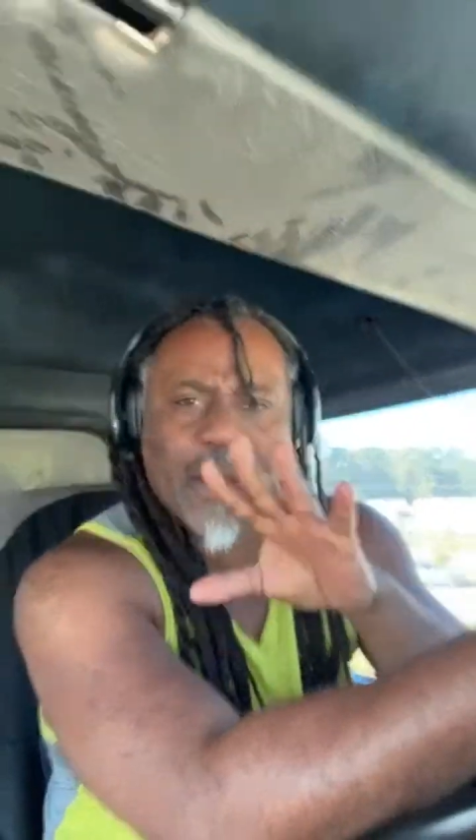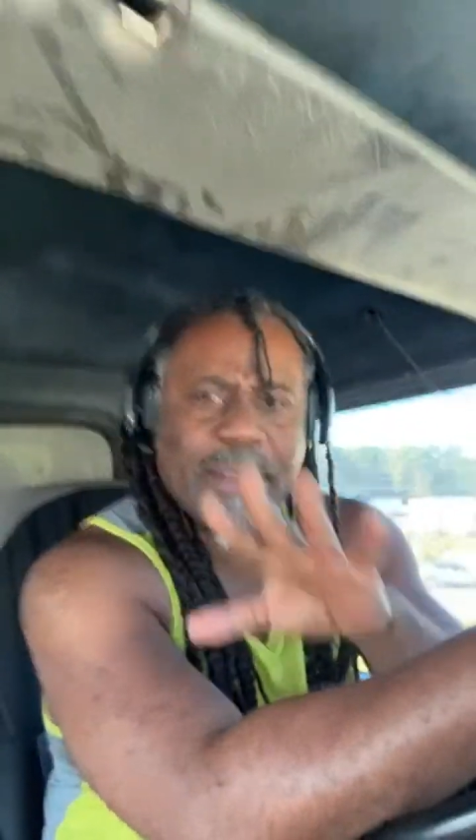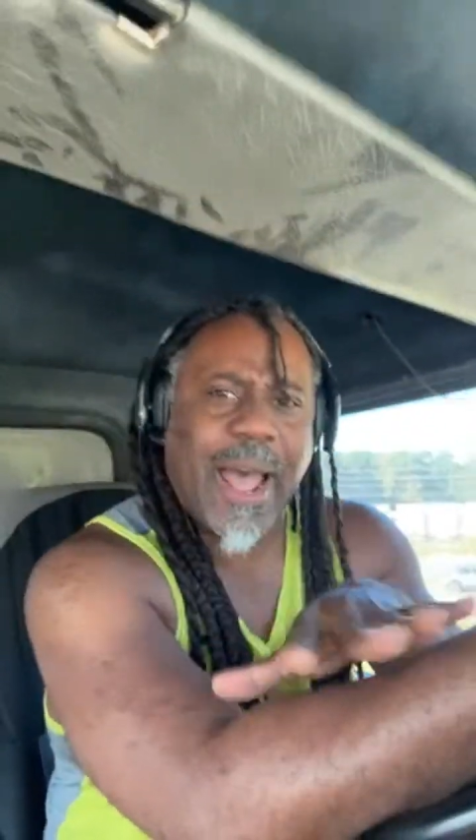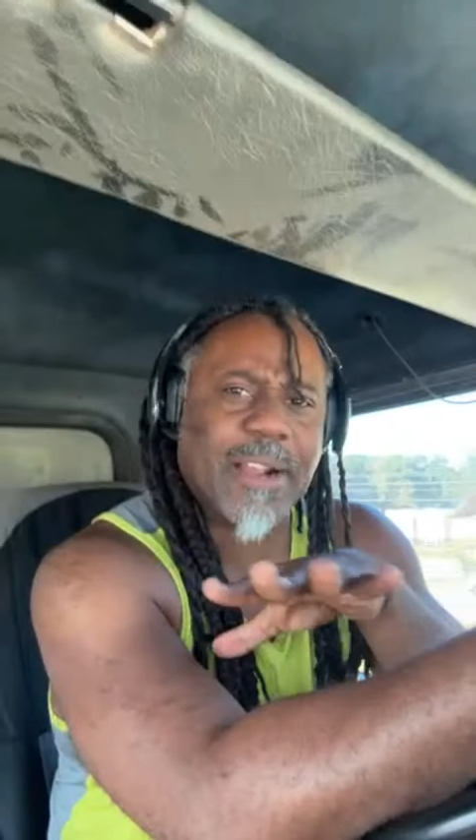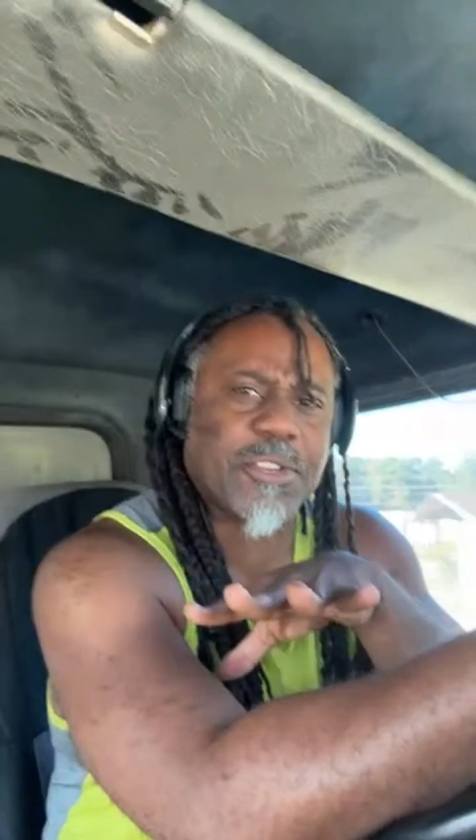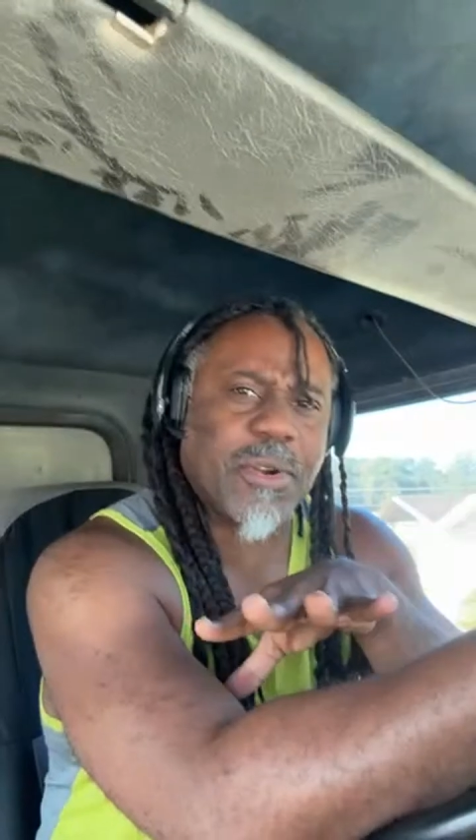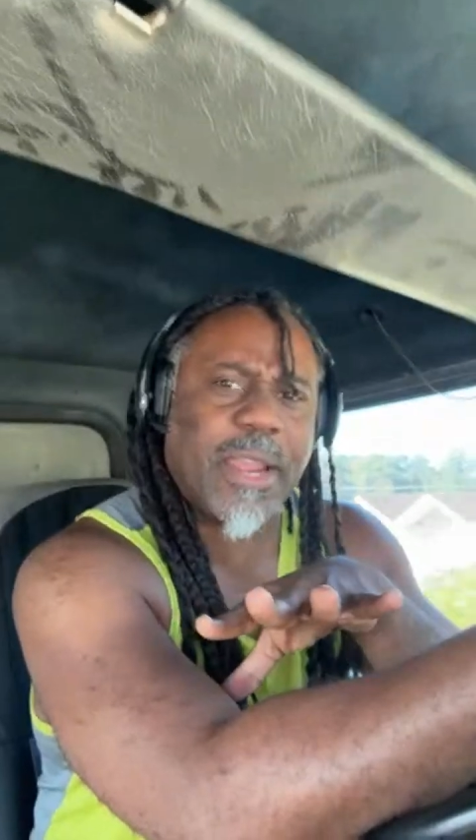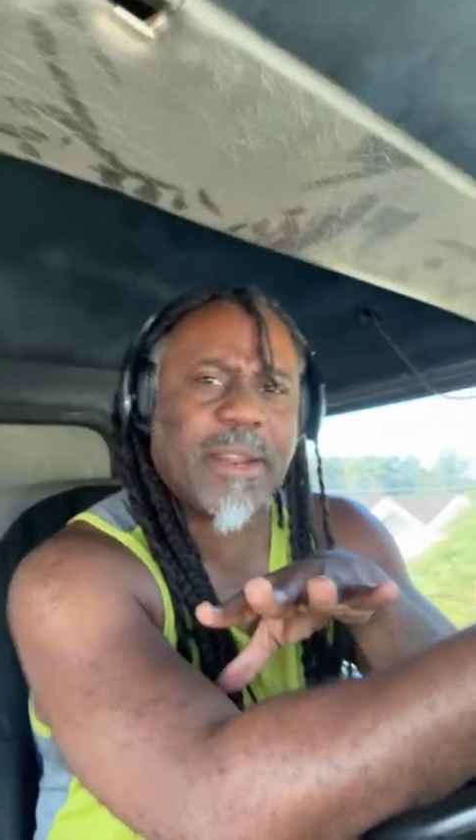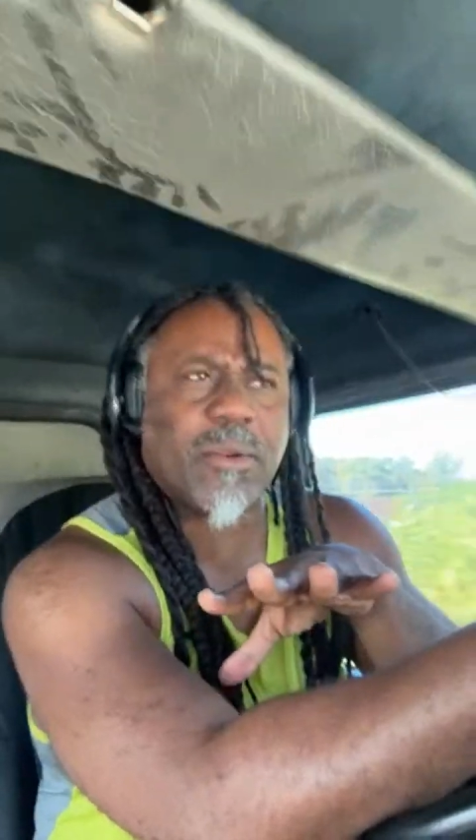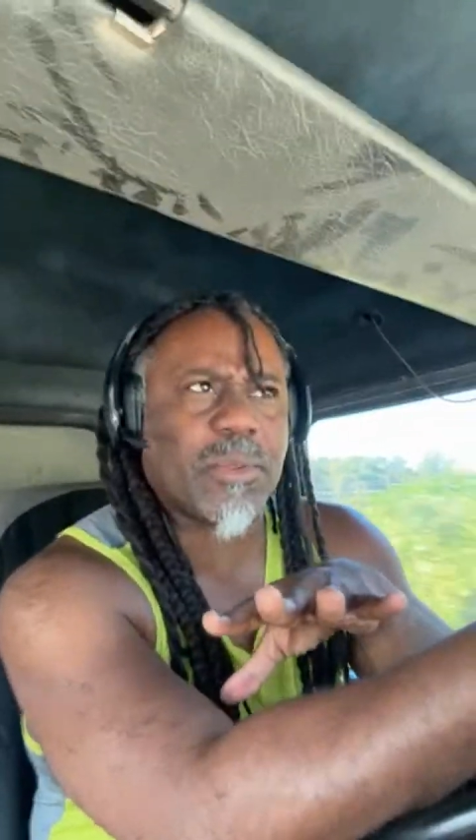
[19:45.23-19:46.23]

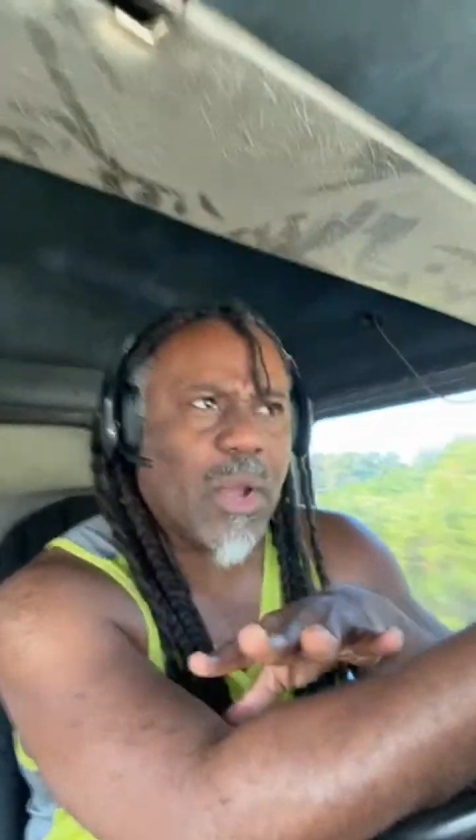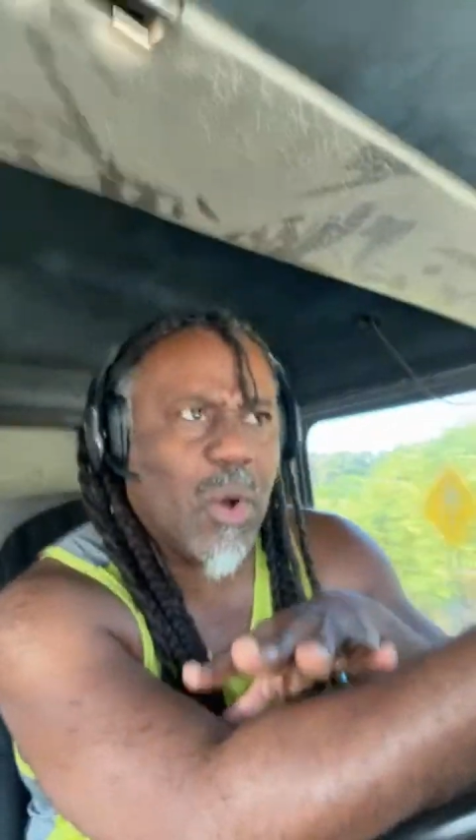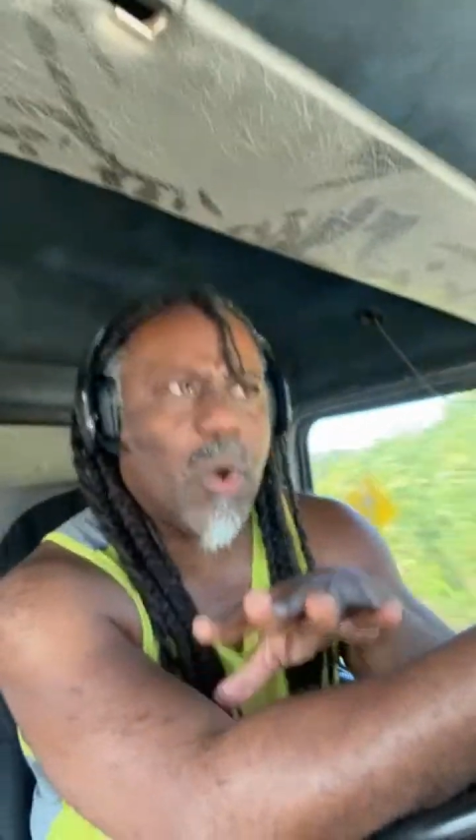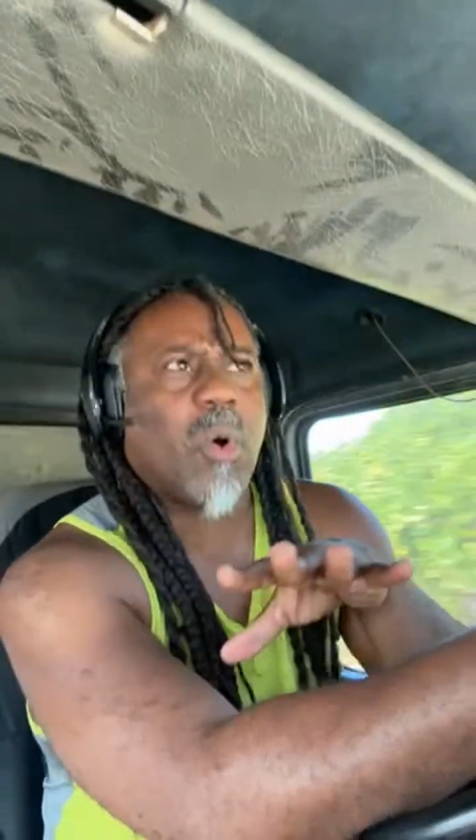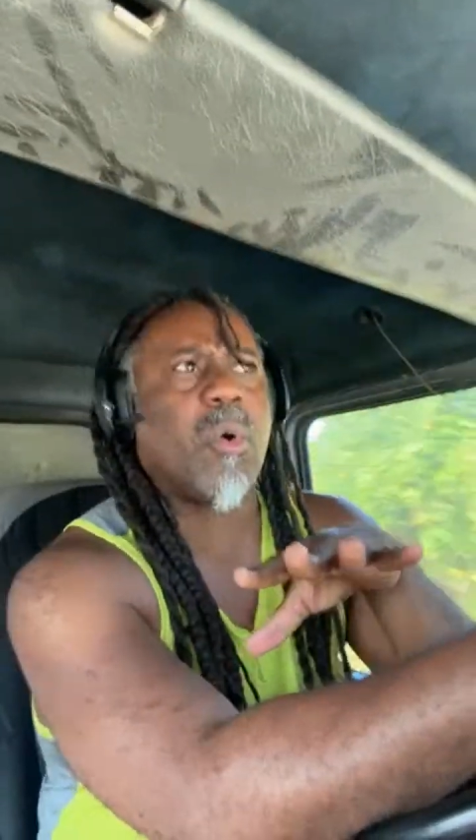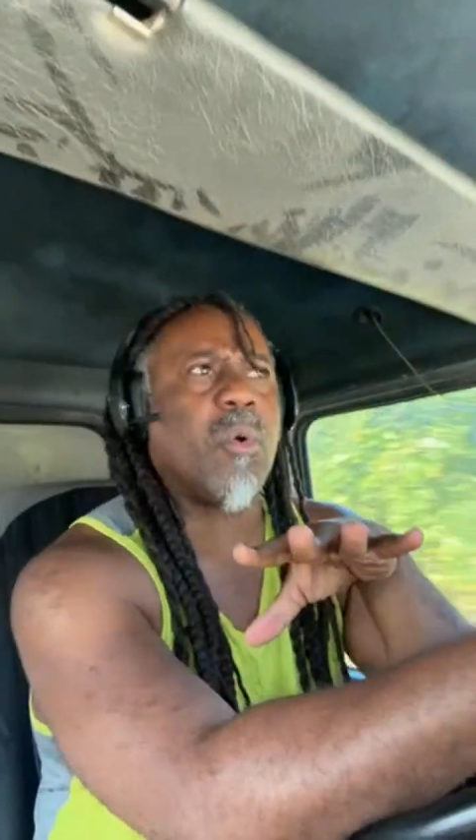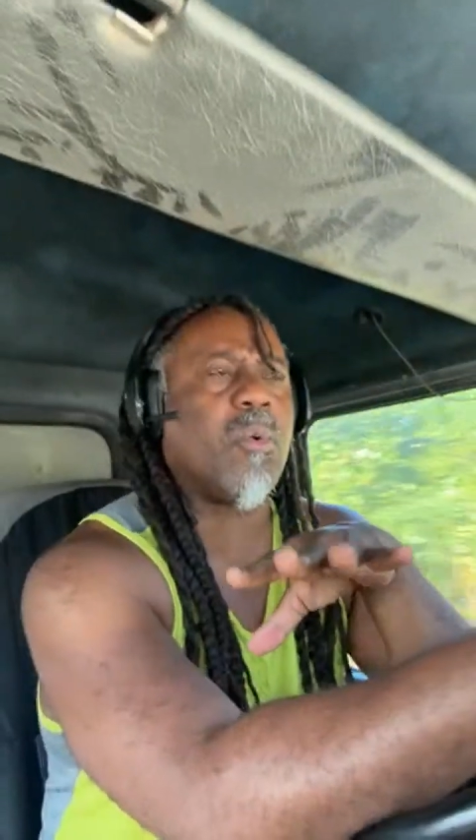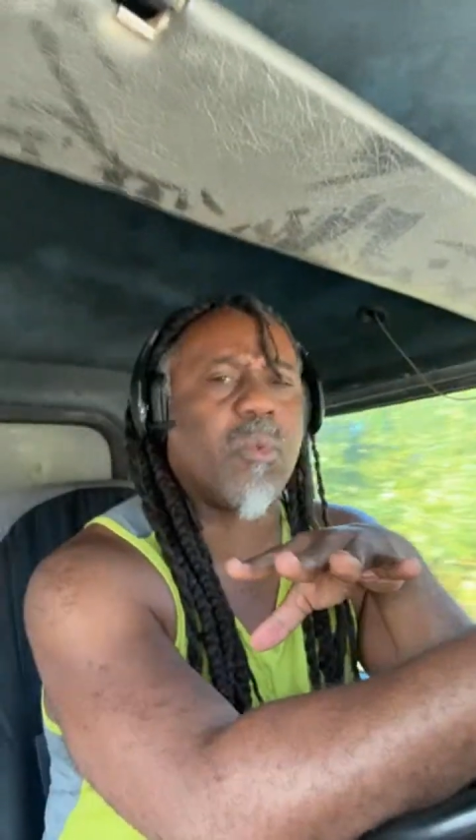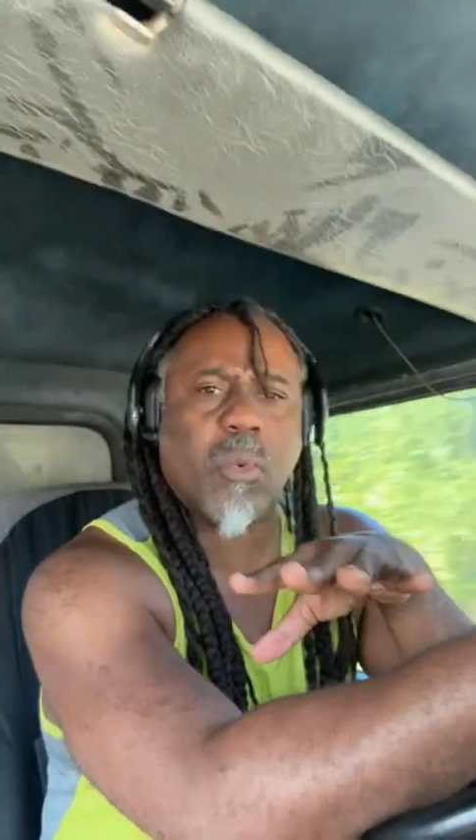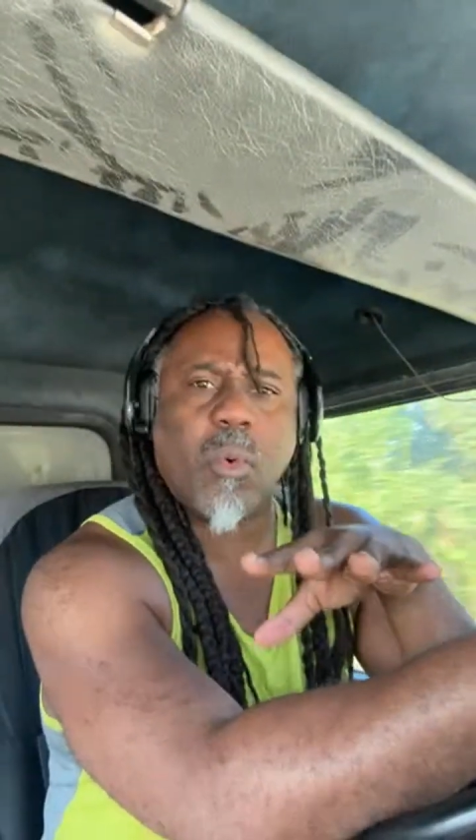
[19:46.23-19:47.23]
indoctrinated with the whole